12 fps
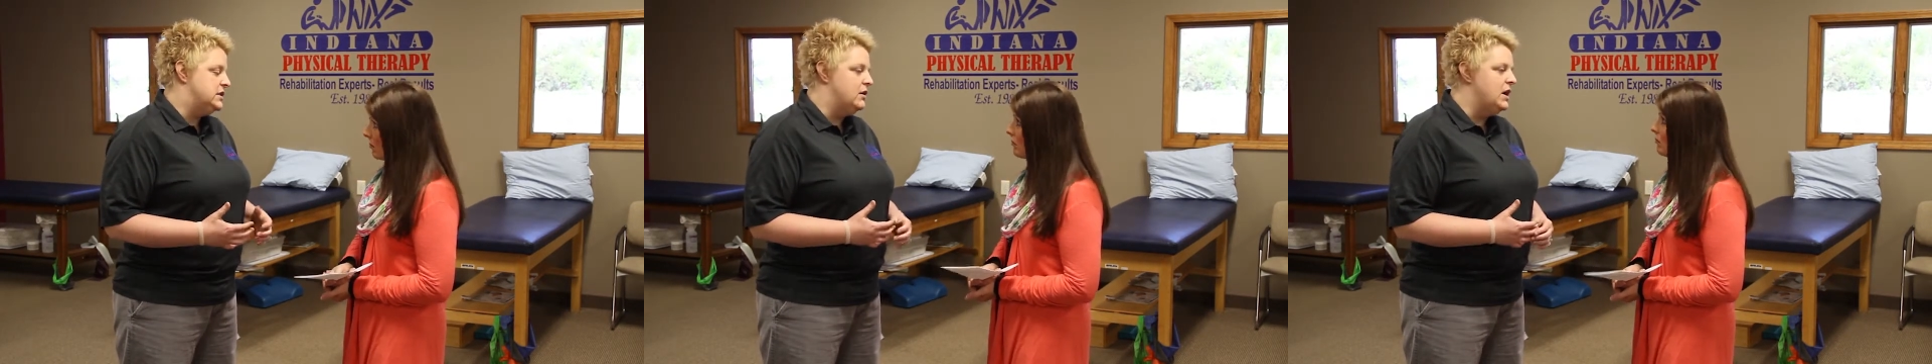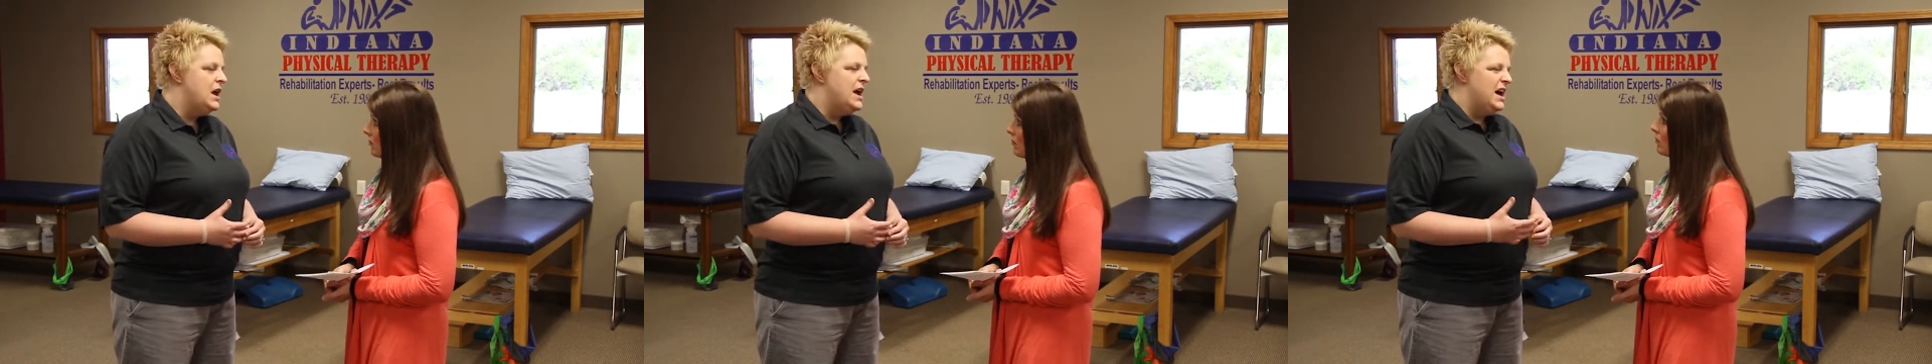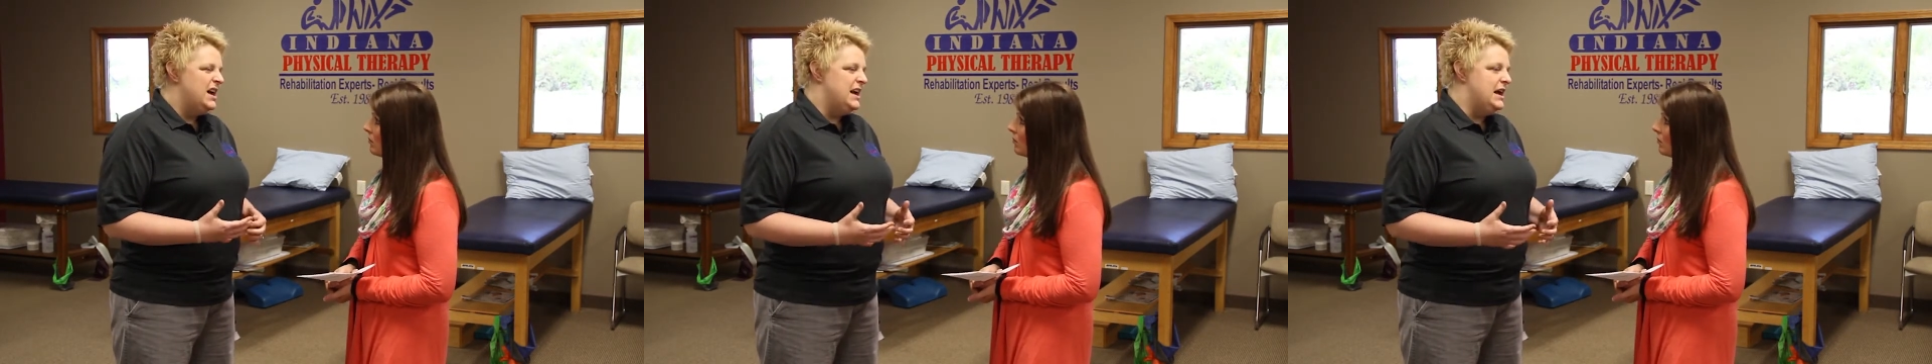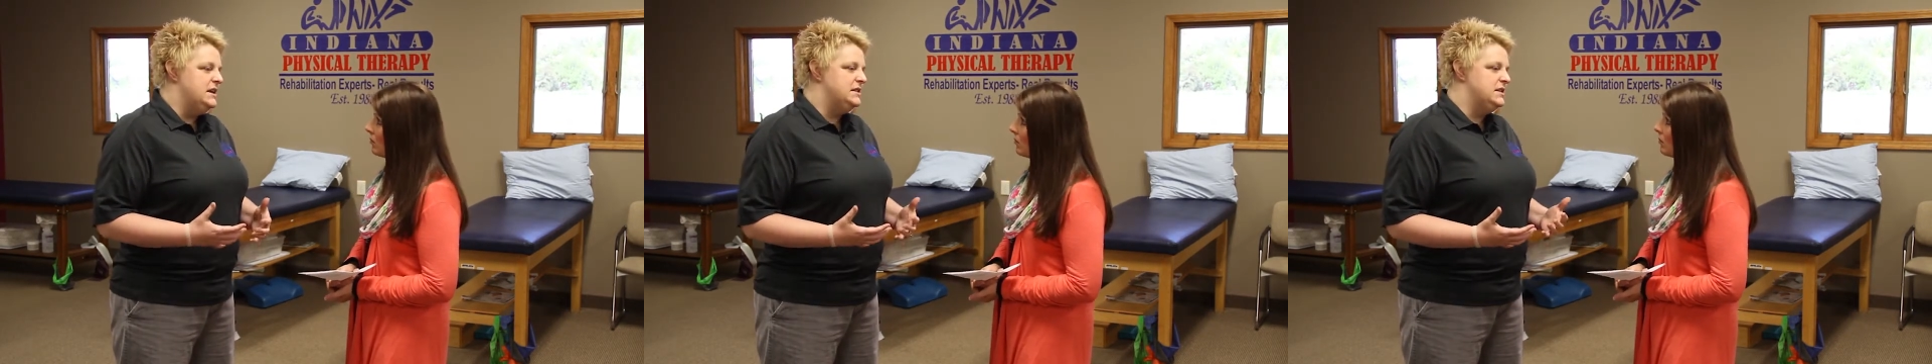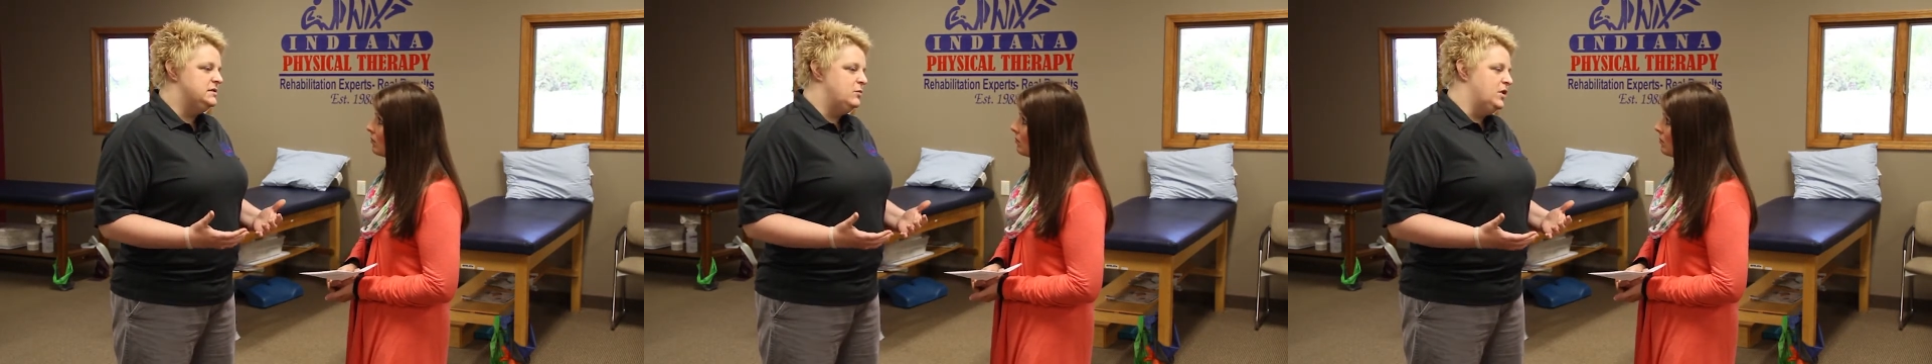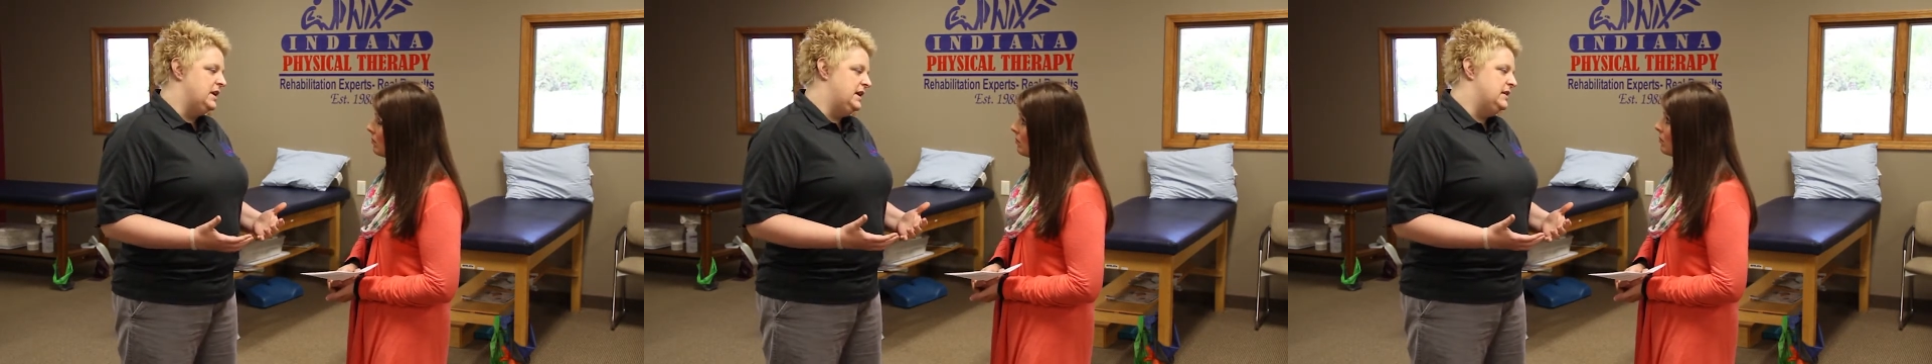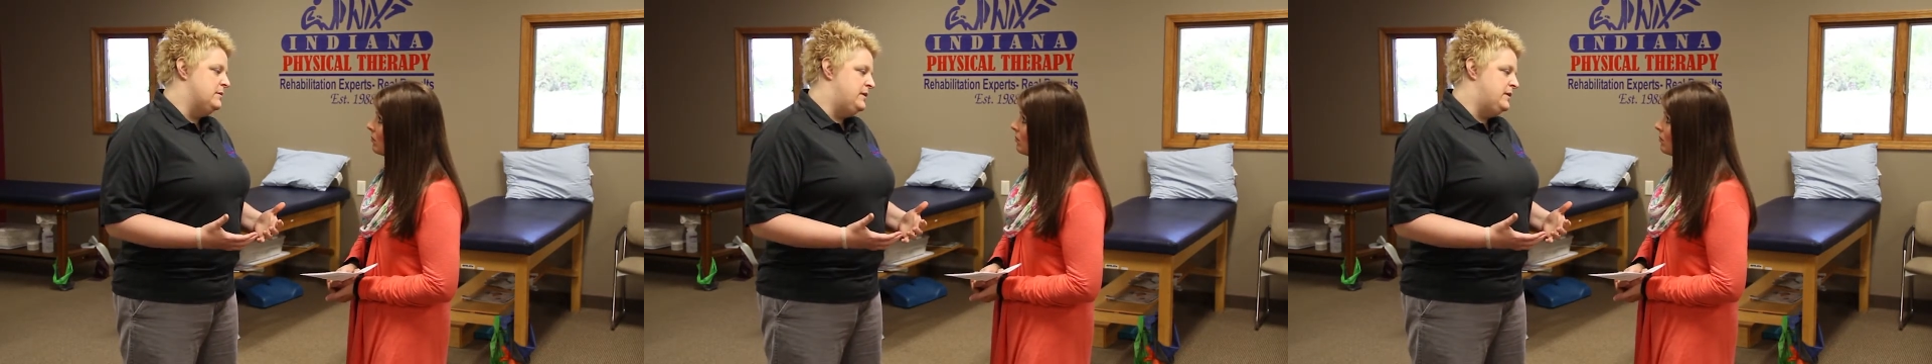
So again, it's more getting the